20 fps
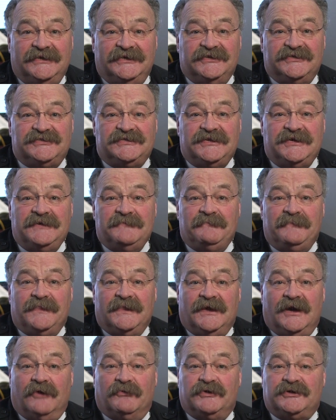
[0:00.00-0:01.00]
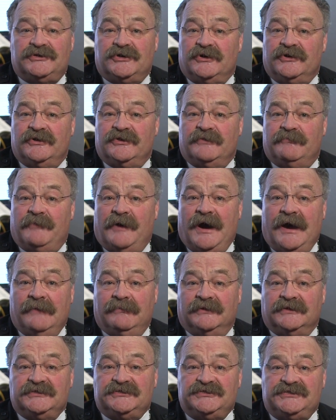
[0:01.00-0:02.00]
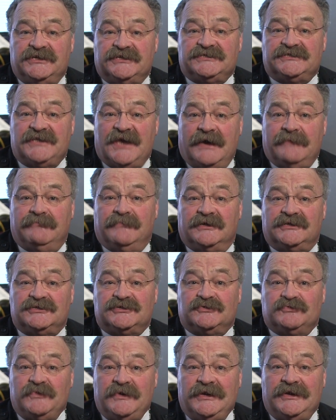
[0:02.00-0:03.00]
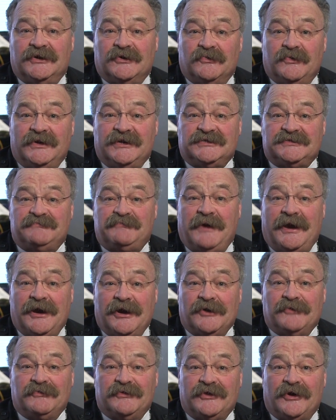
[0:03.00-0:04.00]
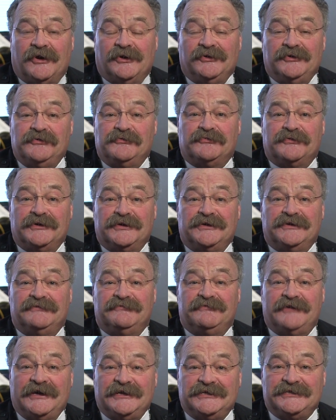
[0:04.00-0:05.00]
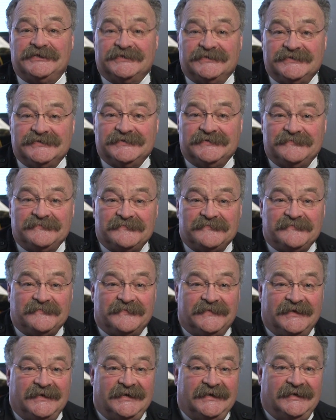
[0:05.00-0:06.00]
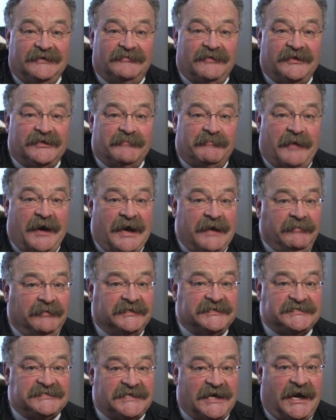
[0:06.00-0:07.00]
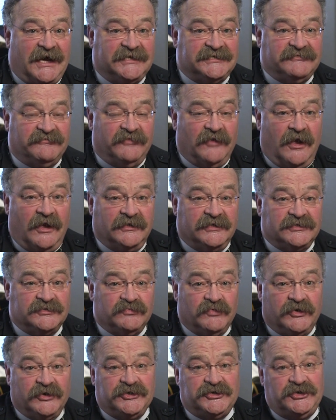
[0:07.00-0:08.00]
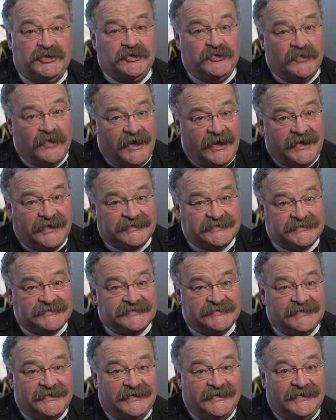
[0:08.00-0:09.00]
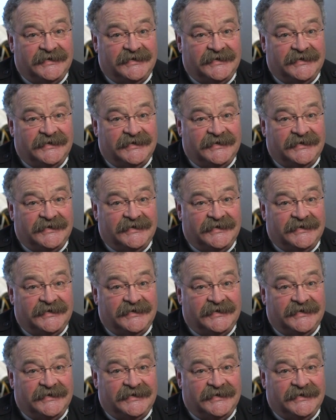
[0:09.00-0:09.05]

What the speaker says: You see, a return to the Bible is just that much sweeter when it's paired with our Lutheran confessions. While the Bible is God's flawless word to us,